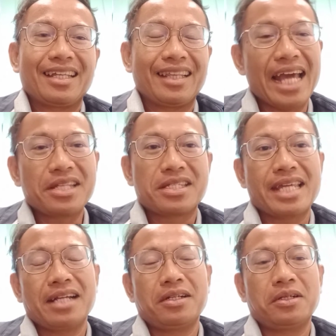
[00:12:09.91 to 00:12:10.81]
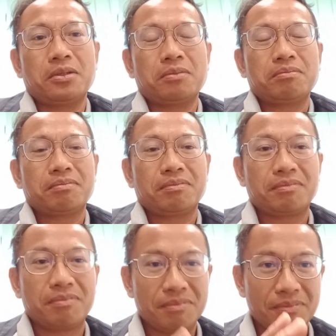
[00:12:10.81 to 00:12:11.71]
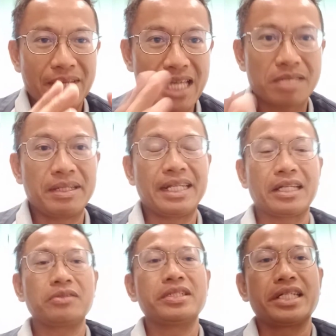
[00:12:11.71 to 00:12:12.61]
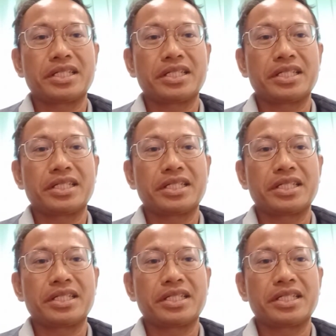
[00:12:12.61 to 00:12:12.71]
that CLO has been included.